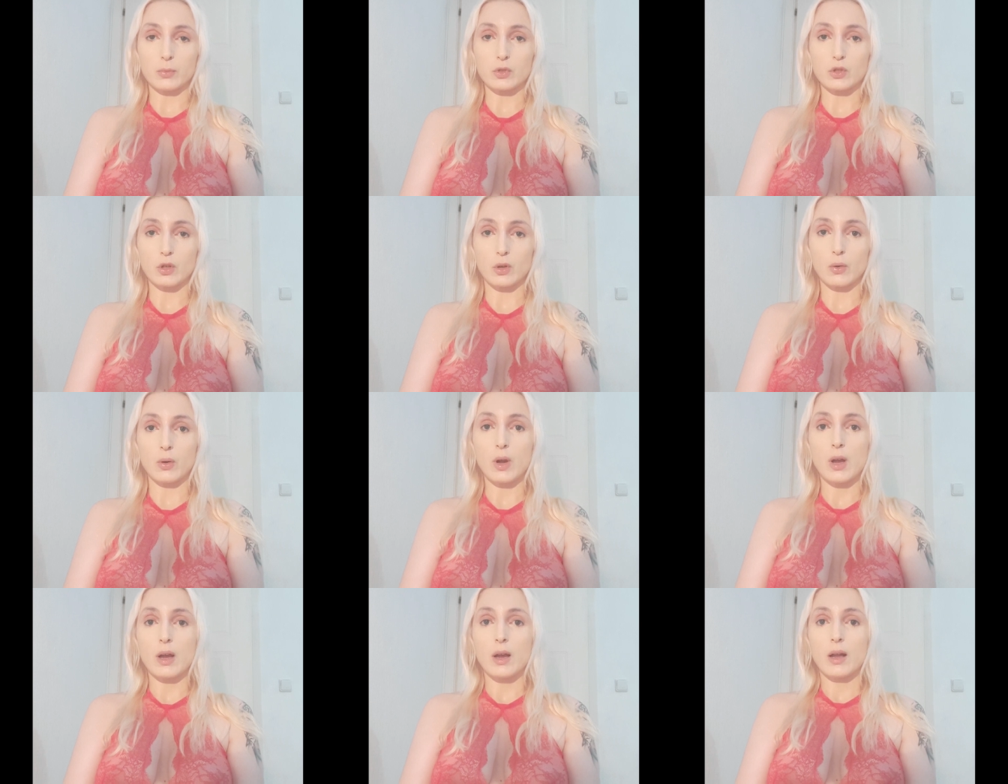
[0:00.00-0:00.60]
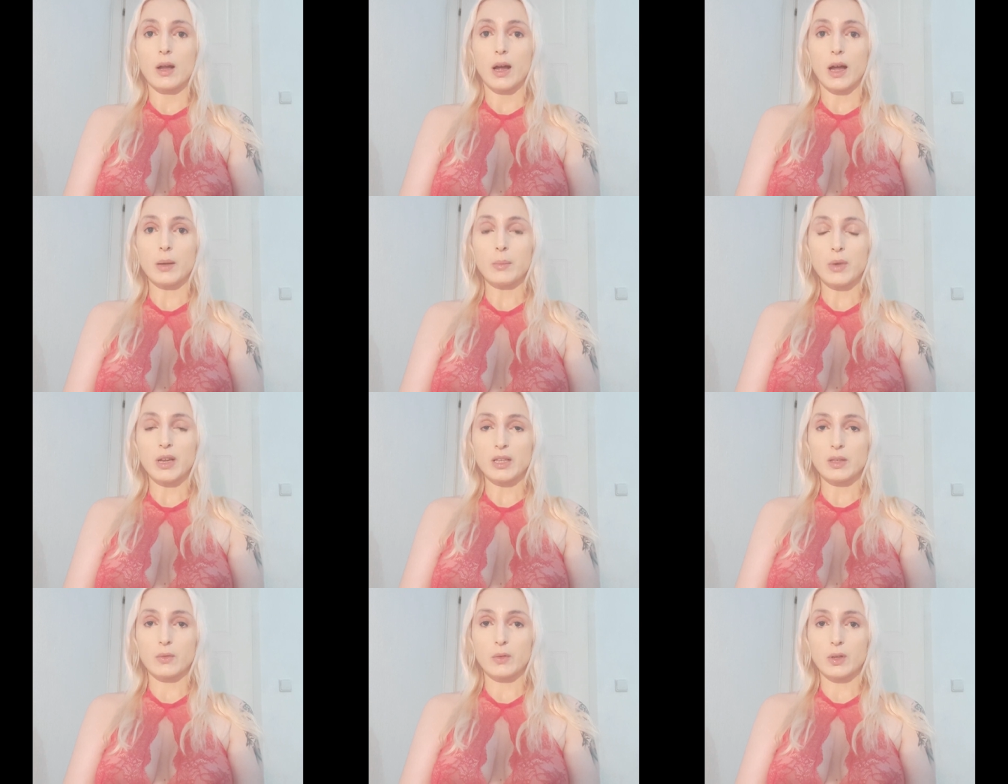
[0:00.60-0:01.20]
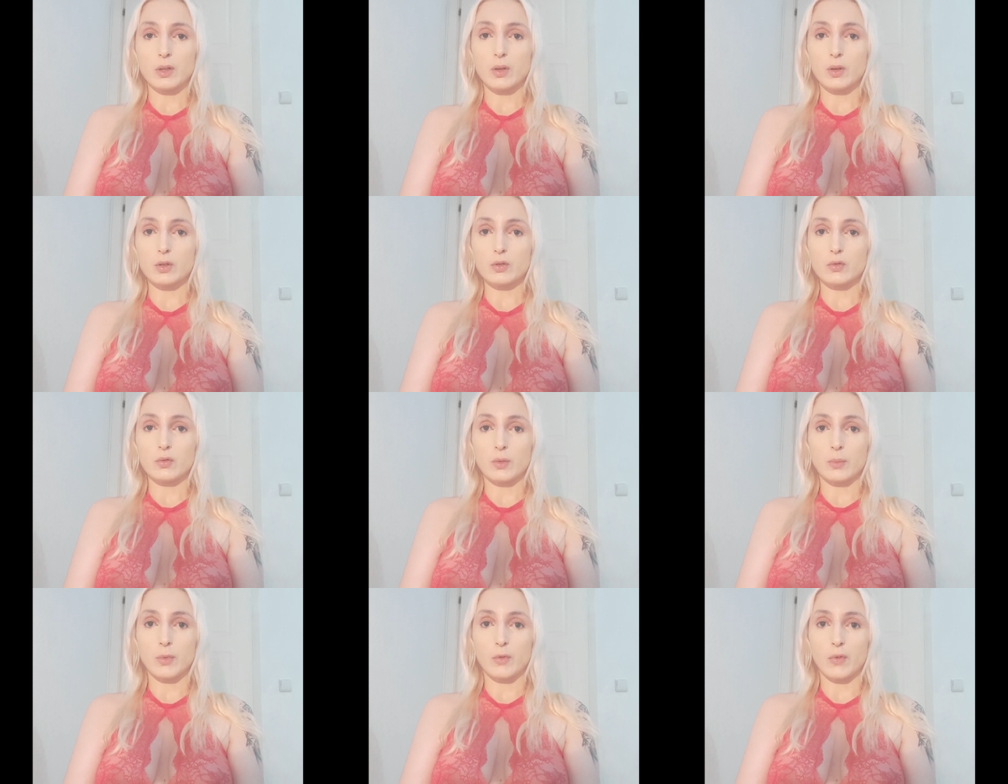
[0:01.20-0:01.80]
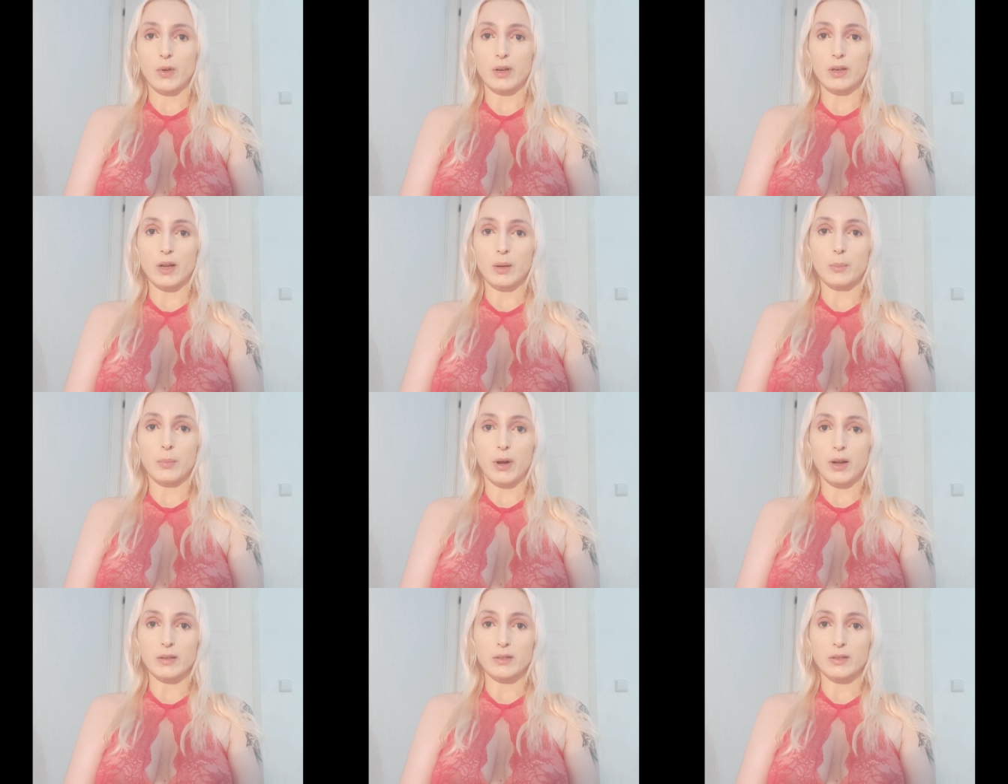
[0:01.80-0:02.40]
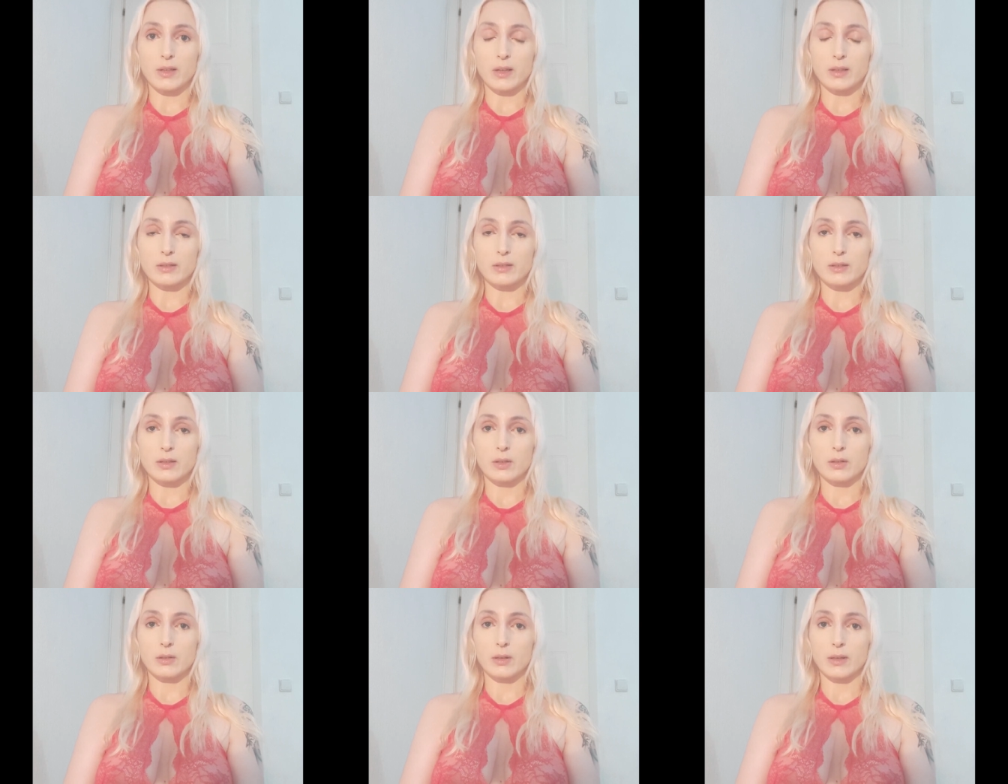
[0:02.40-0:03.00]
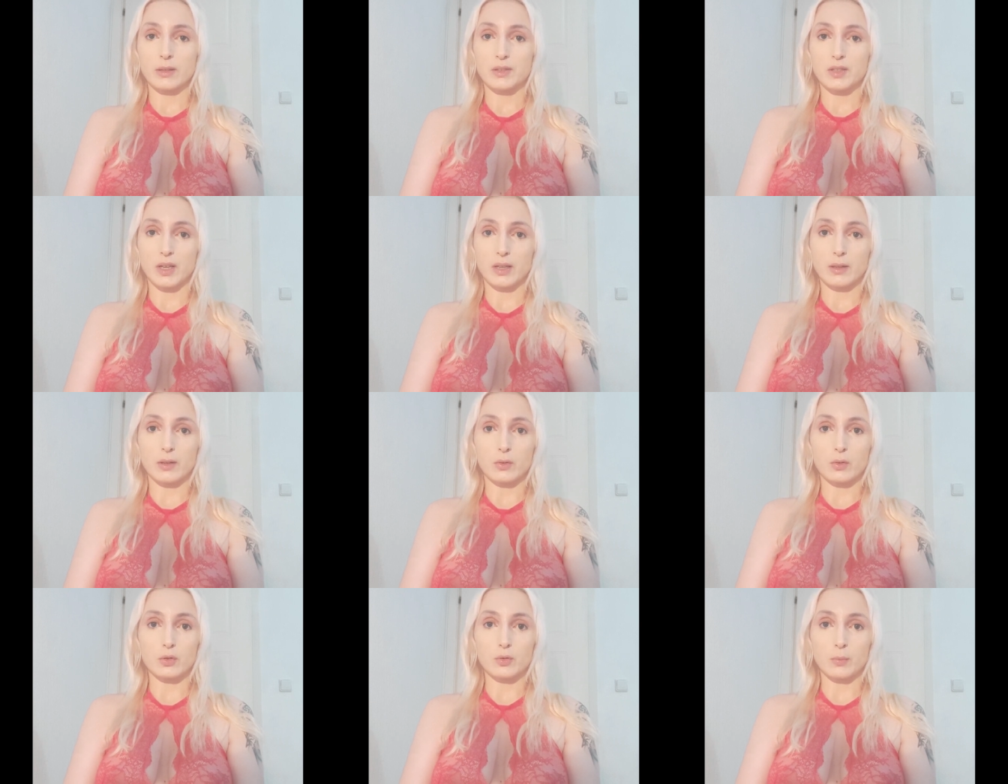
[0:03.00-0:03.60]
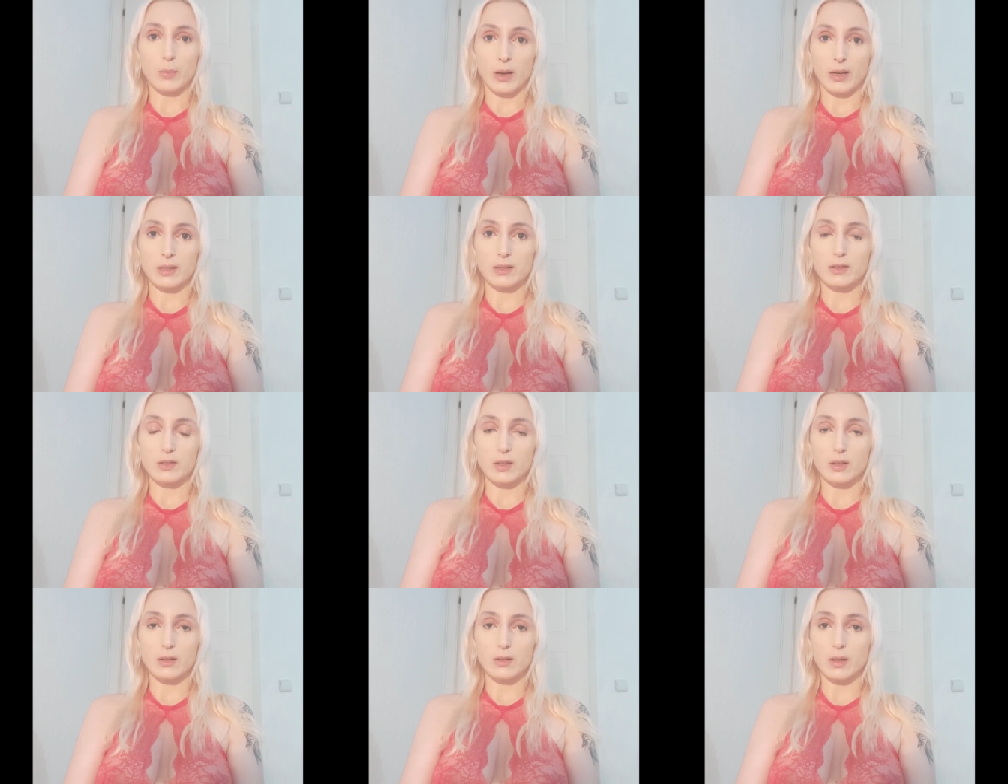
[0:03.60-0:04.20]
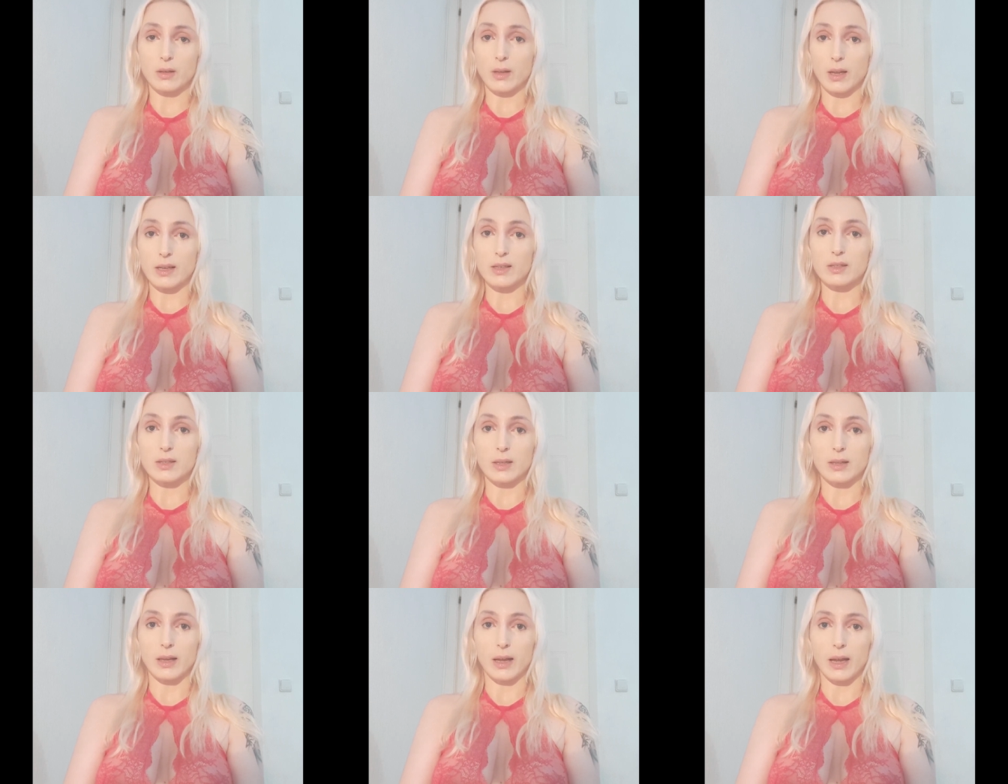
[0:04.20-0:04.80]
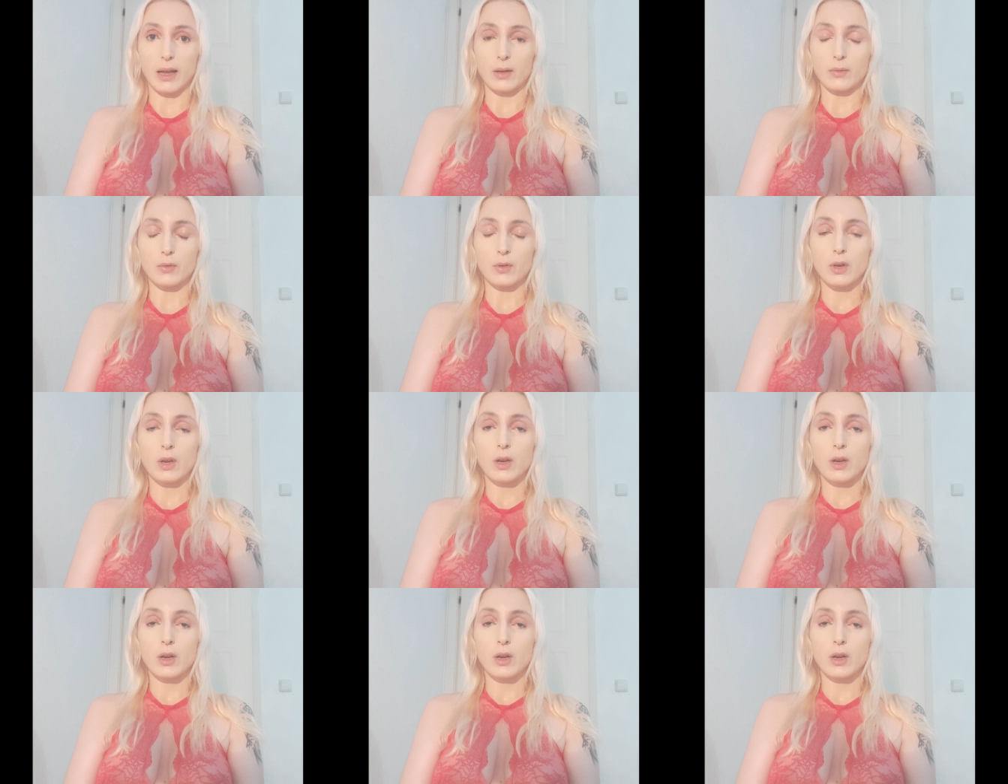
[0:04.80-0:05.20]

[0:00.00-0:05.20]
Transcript: So I made videos from a very abundant and generous mindset that I still have.